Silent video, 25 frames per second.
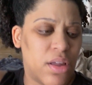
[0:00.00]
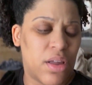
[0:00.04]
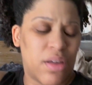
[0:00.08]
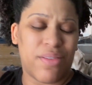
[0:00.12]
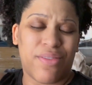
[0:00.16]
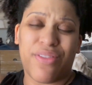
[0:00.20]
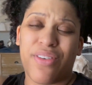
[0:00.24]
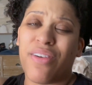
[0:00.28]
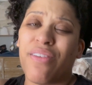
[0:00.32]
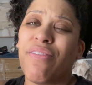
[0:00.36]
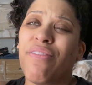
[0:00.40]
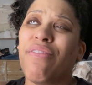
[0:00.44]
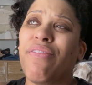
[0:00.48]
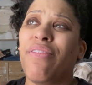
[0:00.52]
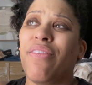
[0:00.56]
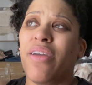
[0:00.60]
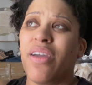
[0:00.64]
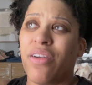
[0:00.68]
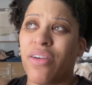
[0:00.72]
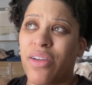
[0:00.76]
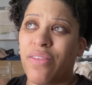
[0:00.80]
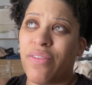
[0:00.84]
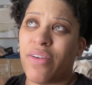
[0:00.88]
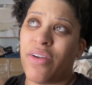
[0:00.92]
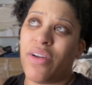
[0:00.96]
for a
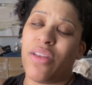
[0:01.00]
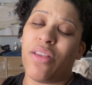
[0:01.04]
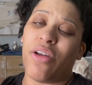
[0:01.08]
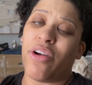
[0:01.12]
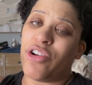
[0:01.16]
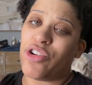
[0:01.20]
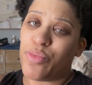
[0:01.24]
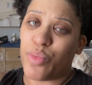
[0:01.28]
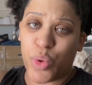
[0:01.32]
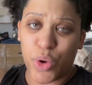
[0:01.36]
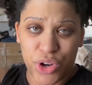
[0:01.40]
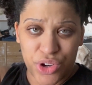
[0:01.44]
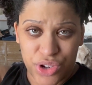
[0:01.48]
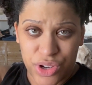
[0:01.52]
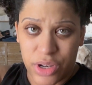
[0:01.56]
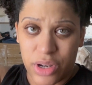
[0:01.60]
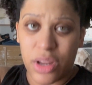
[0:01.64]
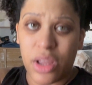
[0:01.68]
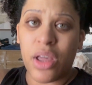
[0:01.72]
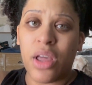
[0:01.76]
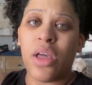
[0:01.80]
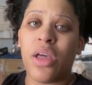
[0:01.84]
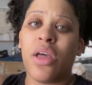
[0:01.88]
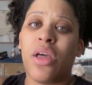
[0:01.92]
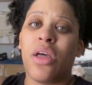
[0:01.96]
very, very large portion
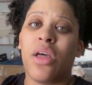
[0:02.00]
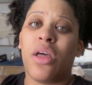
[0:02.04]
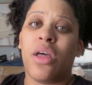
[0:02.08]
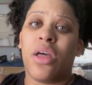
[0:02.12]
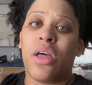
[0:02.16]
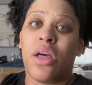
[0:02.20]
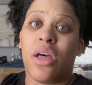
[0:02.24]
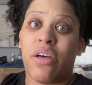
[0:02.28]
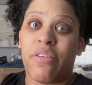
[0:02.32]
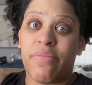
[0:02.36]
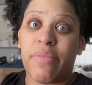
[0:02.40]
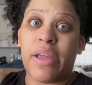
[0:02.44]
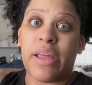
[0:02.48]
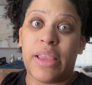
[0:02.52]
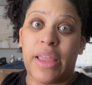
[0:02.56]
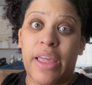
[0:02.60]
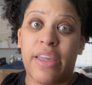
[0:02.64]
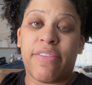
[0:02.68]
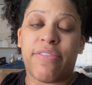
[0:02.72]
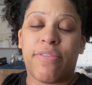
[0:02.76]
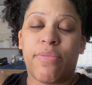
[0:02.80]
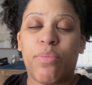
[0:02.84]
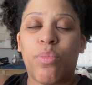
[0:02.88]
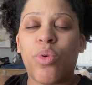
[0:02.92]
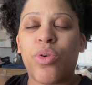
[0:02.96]
of my
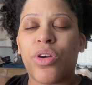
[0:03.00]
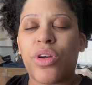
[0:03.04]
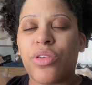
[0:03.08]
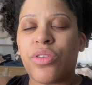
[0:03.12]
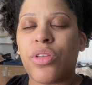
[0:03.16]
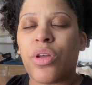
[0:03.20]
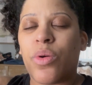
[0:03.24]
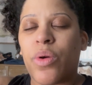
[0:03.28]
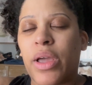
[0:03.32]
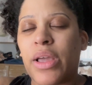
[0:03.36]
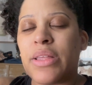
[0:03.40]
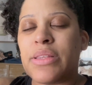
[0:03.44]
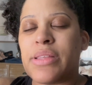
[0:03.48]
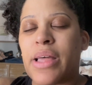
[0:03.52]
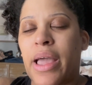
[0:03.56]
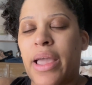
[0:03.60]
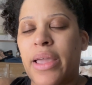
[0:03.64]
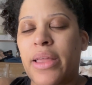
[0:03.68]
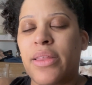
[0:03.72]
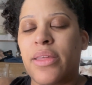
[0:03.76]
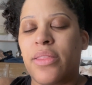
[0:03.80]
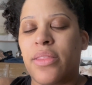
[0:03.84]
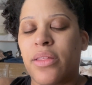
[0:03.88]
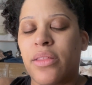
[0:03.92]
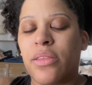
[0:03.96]
life. More so
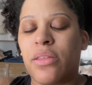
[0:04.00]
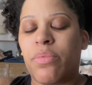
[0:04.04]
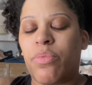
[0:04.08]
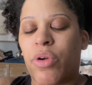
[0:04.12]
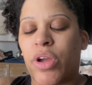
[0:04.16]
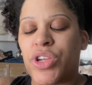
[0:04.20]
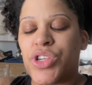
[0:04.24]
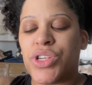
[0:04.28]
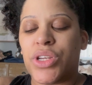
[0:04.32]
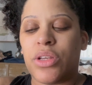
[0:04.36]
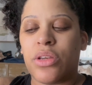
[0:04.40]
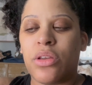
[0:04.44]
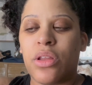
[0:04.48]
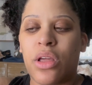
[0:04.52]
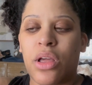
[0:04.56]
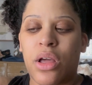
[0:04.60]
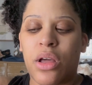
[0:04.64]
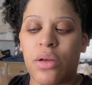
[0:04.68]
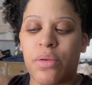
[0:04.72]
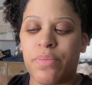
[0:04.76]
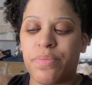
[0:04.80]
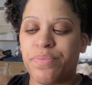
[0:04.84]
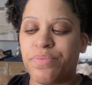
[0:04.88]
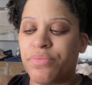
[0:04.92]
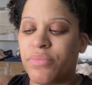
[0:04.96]
anxiety than depression,
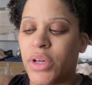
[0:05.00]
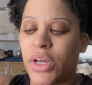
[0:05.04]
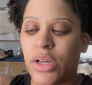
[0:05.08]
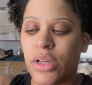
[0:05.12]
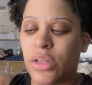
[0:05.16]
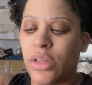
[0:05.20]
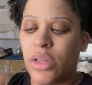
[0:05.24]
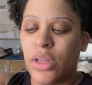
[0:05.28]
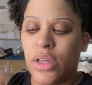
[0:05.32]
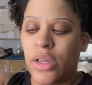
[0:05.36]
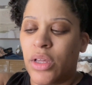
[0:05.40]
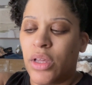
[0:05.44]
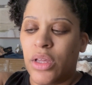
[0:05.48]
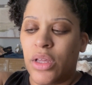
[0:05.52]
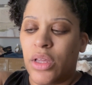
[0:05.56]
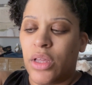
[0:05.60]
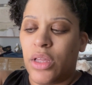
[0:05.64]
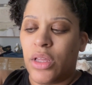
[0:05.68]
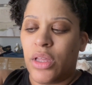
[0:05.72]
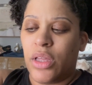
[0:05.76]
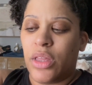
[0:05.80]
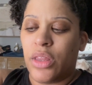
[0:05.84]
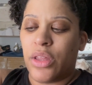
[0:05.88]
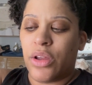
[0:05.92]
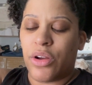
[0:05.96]
but
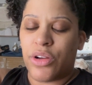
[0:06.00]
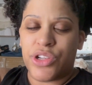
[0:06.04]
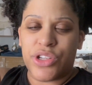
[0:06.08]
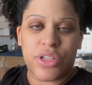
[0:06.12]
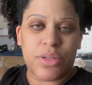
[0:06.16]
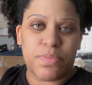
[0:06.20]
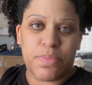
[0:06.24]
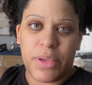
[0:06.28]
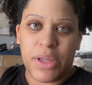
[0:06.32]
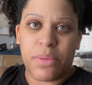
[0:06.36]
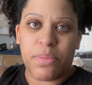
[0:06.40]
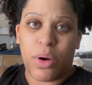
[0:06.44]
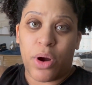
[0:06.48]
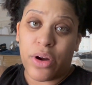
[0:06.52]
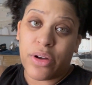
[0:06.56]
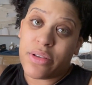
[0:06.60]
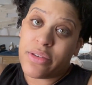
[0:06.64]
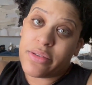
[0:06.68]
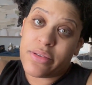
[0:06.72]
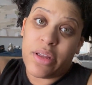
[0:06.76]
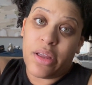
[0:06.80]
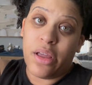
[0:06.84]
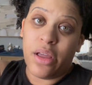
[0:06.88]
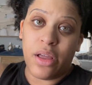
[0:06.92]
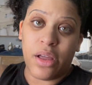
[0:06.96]
they're just big
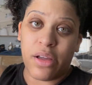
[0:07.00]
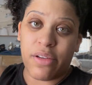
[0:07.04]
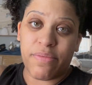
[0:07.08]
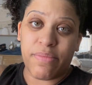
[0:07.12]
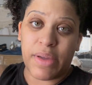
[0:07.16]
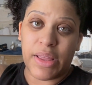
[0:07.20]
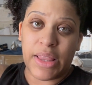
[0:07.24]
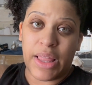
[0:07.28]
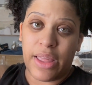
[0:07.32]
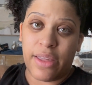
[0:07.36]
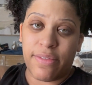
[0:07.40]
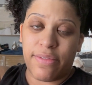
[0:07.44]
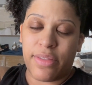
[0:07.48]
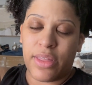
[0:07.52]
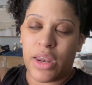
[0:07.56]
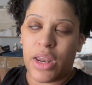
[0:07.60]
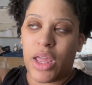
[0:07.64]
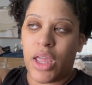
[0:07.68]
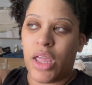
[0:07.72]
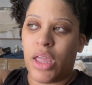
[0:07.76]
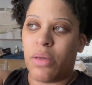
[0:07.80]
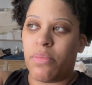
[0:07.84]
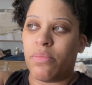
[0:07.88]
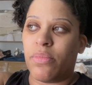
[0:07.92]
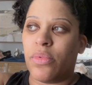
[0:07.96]
parts of my life that I
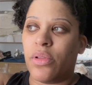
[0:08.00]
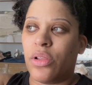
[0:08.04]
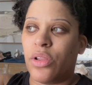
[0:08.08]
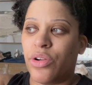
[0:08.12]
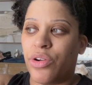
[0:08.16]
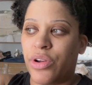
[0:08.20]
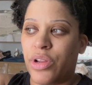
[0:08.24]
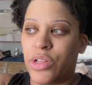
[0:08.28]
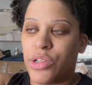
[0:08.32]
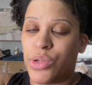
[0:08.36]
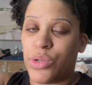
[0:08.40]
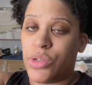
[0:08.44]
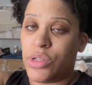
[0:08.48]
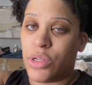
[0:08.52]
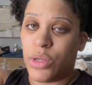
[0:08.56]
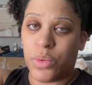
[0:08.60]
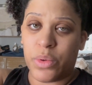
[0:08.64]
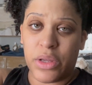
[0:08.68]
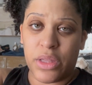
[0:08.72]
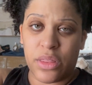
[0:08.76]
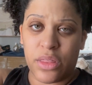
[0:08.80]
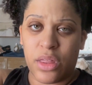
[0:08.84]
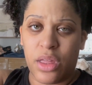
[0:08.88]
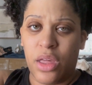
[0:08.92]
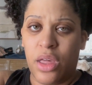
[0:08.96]
am learning to deal
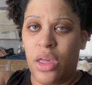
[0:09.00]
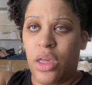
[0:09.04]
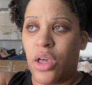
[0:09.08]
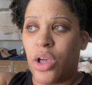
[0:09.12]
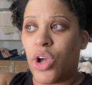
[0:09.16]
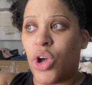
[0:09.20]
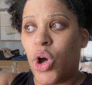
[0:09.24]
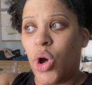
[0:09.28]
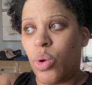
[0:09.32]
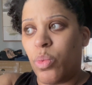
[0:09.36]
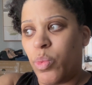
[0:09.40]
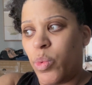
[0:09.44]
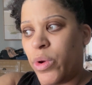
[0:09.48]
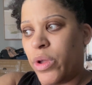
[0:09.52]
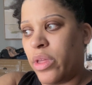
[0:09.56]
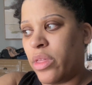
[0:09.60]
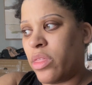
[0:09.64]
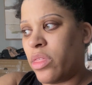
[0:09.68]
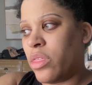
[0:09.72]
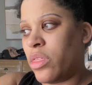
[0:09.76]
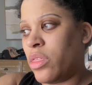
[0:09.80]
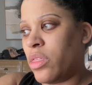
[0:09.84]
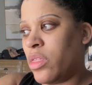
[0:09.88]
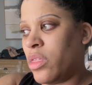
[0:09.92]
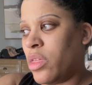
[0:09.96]
with, cope
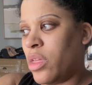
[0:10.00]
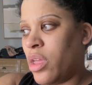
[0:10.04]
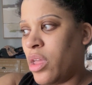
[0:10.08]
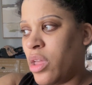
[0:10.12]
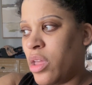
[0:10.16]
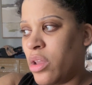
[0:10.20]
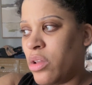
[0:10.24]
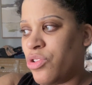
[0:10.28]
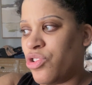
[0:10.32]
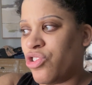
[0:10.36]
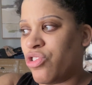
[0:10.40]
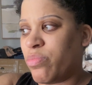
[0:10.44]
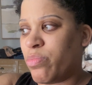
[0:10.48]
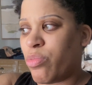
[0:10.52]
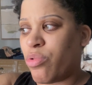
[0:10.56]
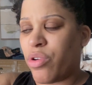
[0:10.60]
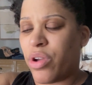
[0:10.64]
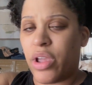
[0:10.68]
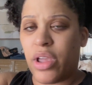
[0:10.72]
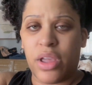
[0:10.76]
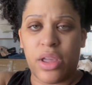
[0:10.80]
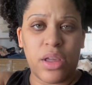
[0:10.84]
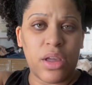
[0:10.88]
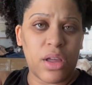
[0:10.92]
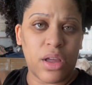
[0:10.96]
with, and just
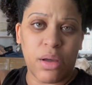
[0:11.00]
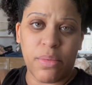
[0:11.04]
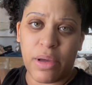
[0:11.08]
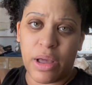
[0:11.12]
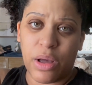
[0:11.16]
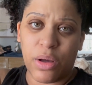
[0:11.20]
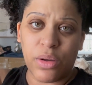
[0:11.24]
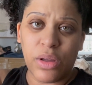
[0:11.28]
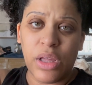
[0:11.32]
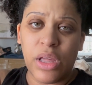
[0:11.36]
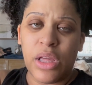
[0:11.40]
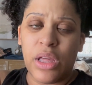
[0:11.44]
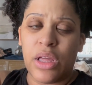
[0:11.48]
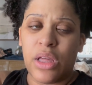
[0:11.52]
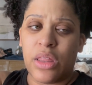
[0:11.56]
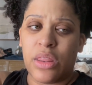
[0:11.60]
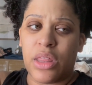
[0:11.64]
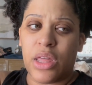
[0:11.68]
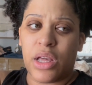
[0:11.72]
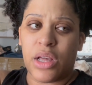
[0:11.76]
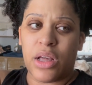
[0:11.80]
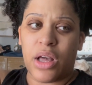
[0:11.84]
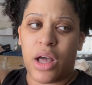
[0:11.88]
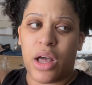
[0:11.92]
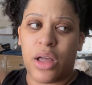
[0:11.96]
pray about
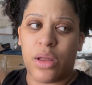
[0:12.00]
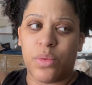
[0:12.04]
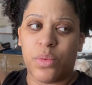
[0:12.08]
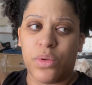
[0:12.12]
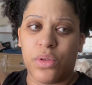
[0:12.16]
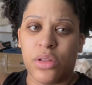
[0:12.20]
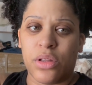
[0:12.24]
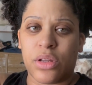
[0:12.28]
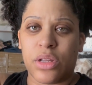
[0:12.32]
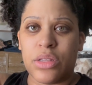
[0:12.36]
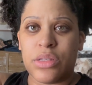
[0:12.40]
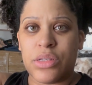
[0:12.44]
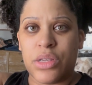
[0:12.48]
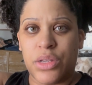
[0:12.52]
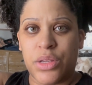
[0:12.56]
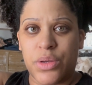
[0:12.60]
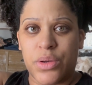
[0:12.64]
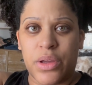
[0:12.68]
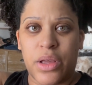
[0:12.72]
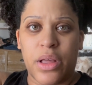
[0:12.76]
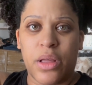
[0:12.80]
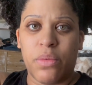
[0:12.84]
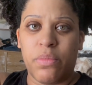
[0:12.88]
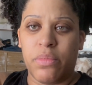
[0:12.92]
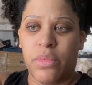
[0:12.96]
that God will continue to
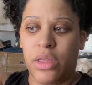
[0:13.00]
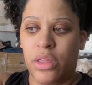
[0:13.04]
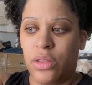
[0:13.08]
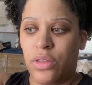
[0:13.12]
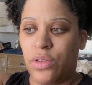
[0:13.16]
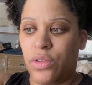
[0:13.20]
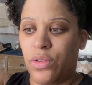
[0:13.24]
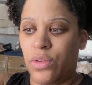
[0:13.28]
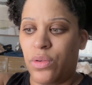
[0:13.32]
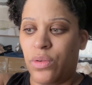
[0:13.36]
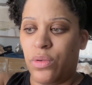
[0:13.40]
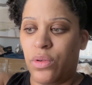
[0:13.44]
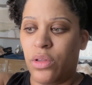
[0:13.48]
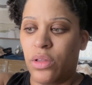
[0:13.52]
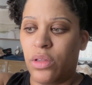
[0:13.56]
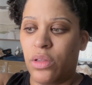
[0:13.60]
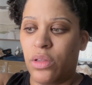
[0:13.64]
help me to